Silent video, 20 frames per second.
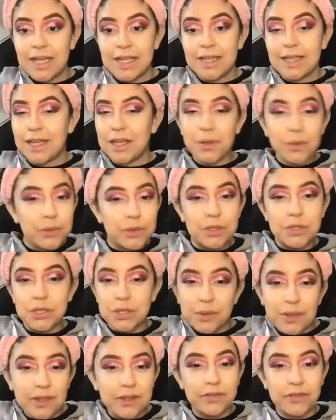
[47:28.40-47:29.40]
don't
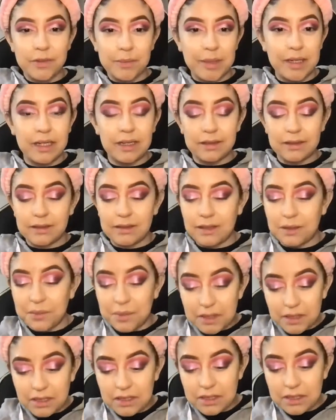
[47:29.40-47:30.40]
do it for me. They
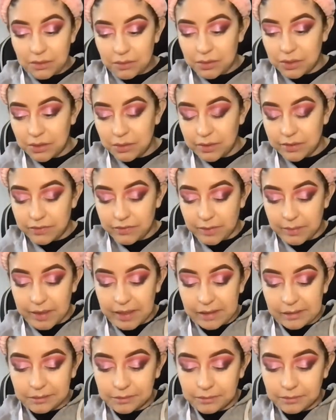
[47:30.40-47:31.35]
really don't do it for me.